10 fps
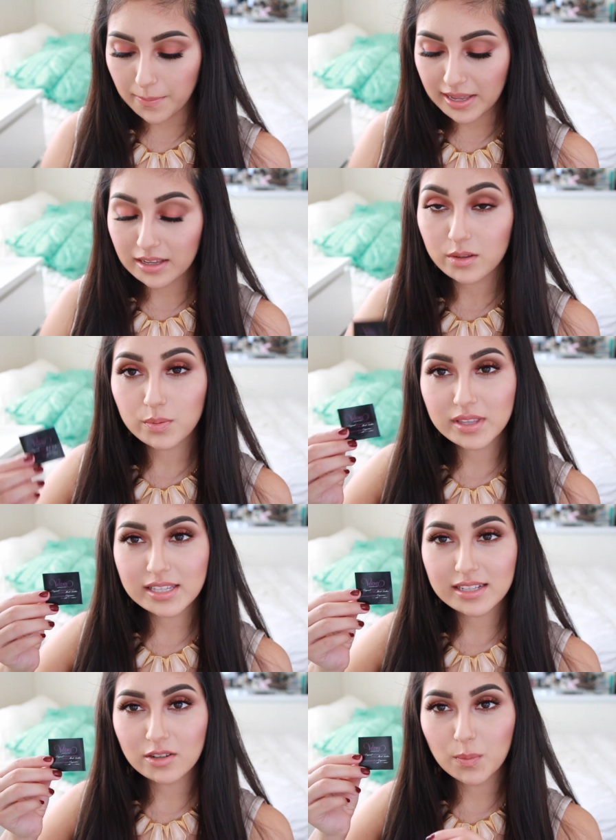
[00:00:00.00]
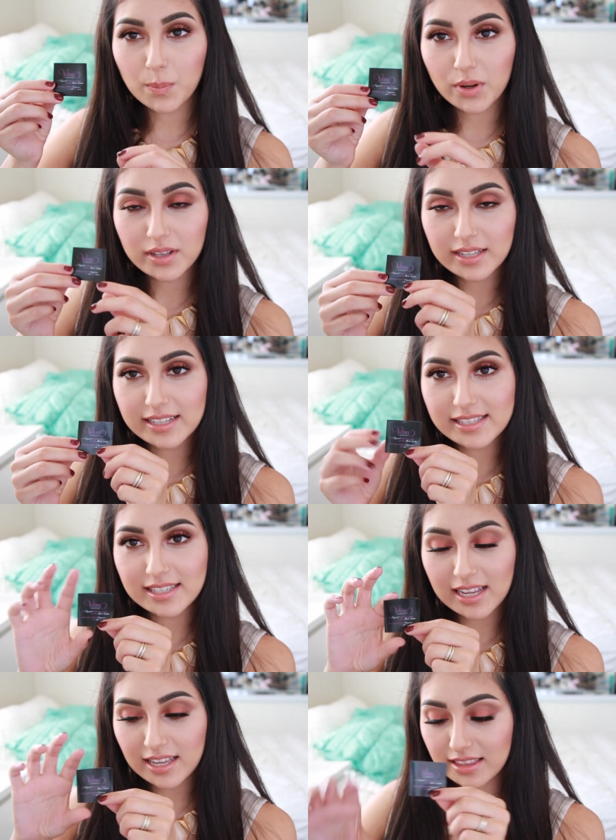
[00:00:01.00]
it comes with this little booklet
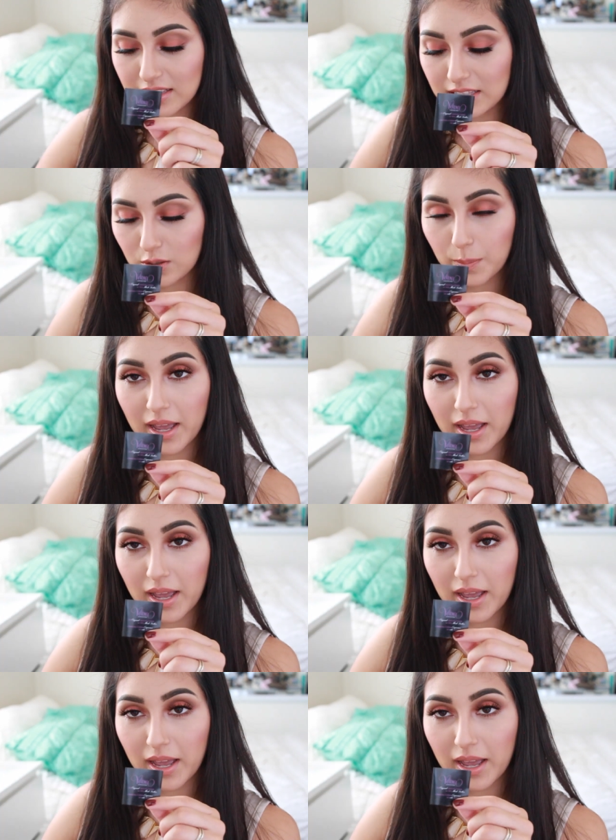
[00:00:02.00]
inside the little